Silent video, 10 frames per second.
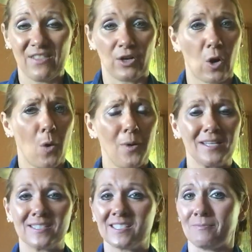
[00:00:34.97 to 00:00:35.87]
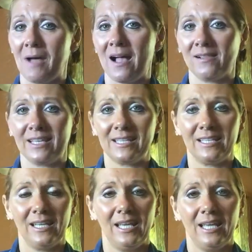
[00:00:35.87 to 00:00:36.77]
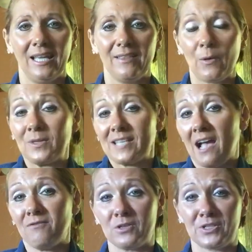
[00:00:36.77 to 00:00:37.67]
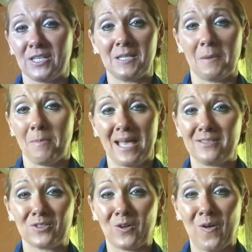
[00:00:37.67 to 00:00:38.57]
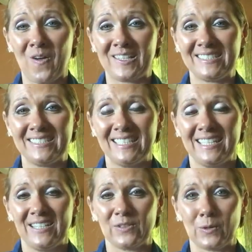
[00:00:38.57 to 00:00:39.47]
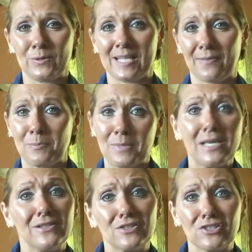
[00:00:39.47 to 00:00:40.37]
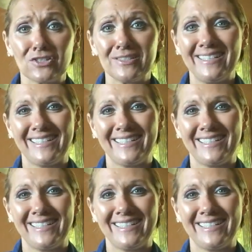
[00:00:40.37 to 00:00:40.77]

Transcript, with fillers: They're always smiling. They always have their Sunday best on. They're always at the beach.